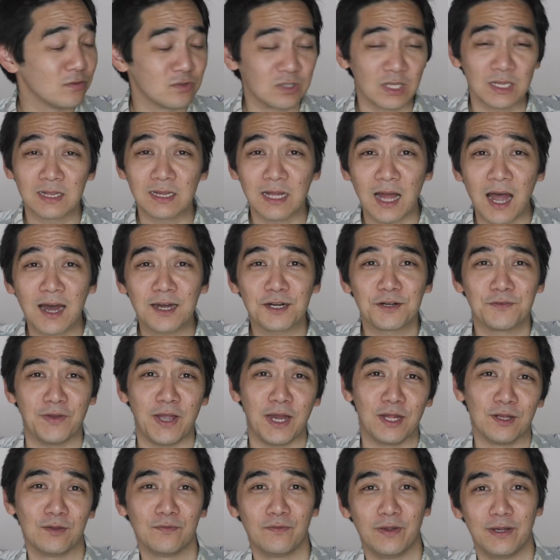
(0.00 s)
There's a lot of
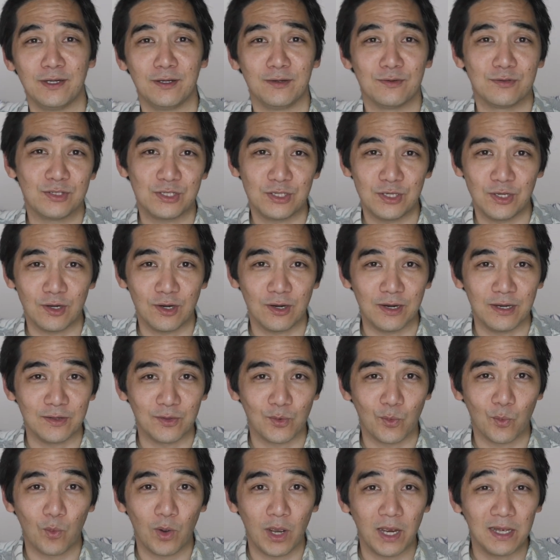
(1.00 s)
elevators here in
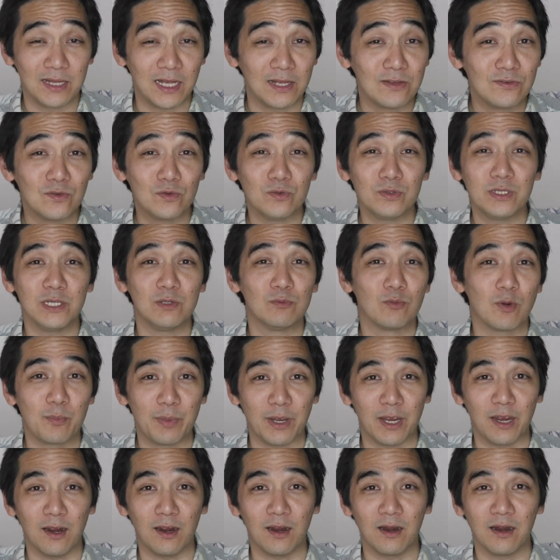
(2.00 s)
Hawaii that do need
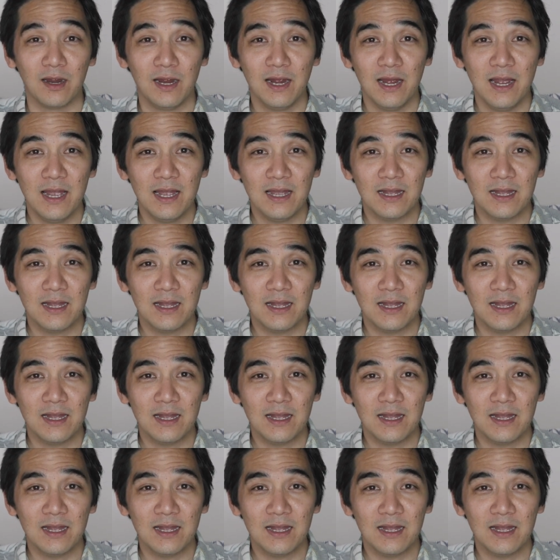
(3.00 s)
repair,